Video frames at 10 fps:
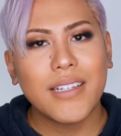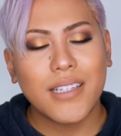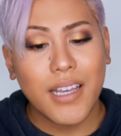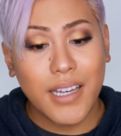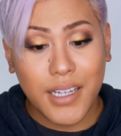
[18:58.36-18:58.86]
So
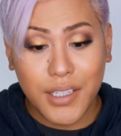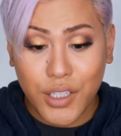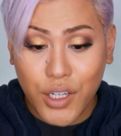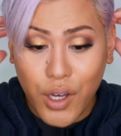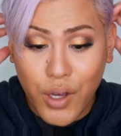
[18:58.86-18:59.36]
there you guys
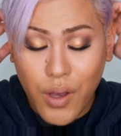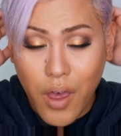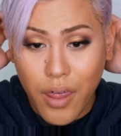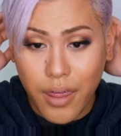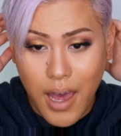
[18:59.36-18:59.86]
go.
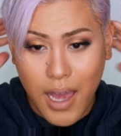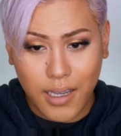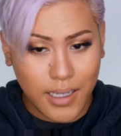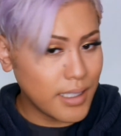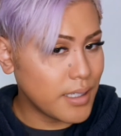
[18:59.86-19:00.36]
That
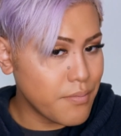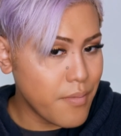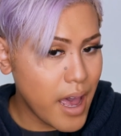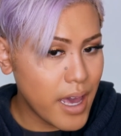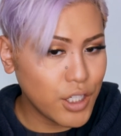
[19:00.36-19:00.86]
is
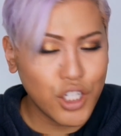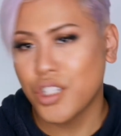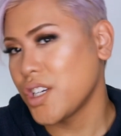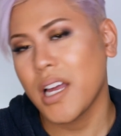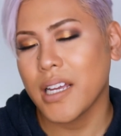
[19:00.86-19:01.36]
my chit
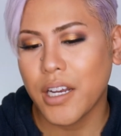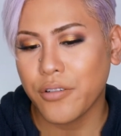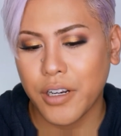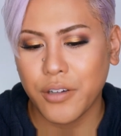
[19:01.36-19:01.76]
chat getting ready